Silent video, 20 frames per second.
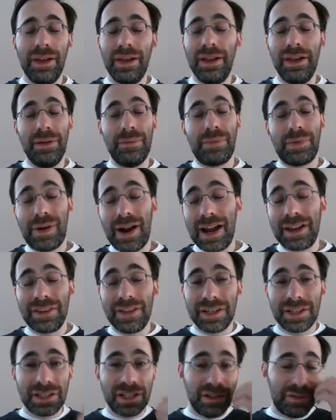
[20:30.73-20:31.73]
In
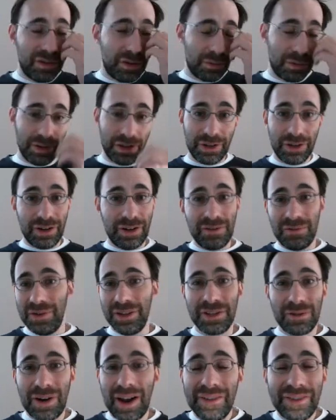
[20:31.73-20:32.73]
practice, if you're really good at
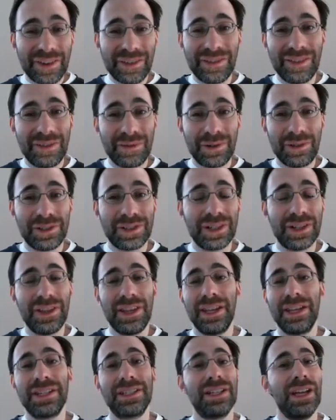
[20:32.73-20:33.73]
rederiving rules and
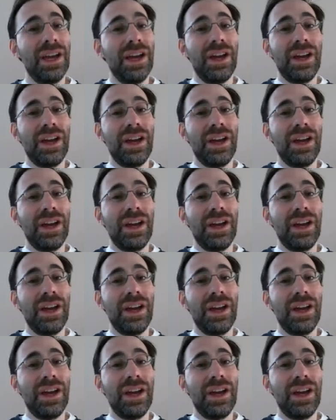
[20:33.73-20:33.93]
things,